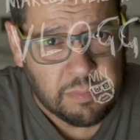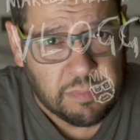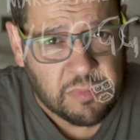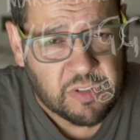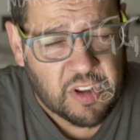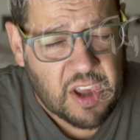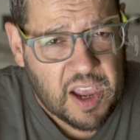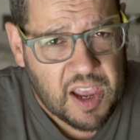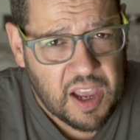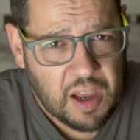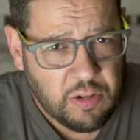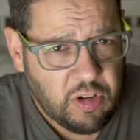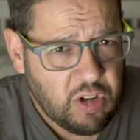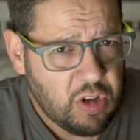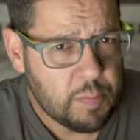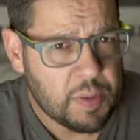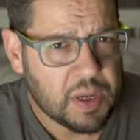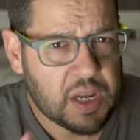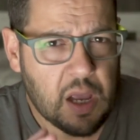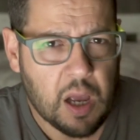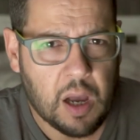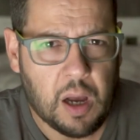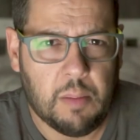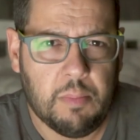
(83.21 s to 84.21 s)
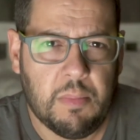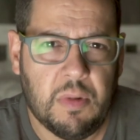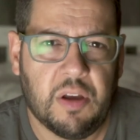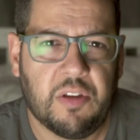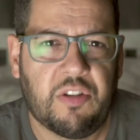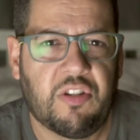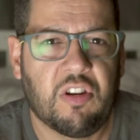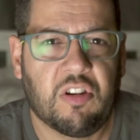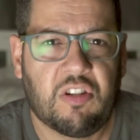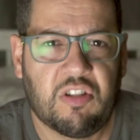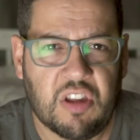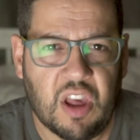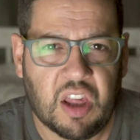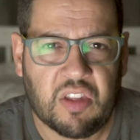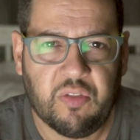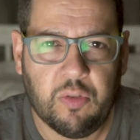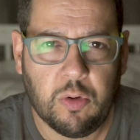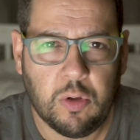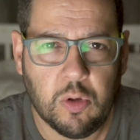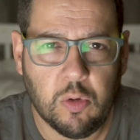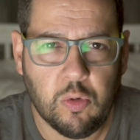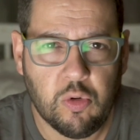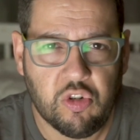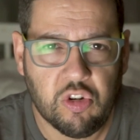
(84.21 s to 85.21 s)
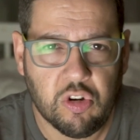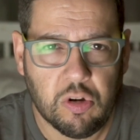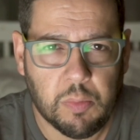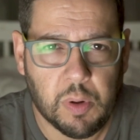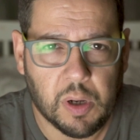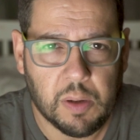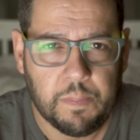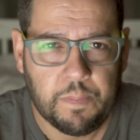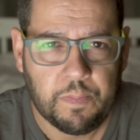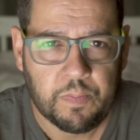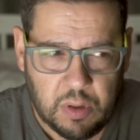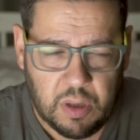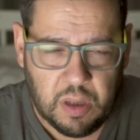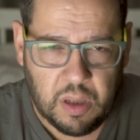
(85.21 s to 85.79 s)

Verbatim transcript: So how do you become a successful YouTuber?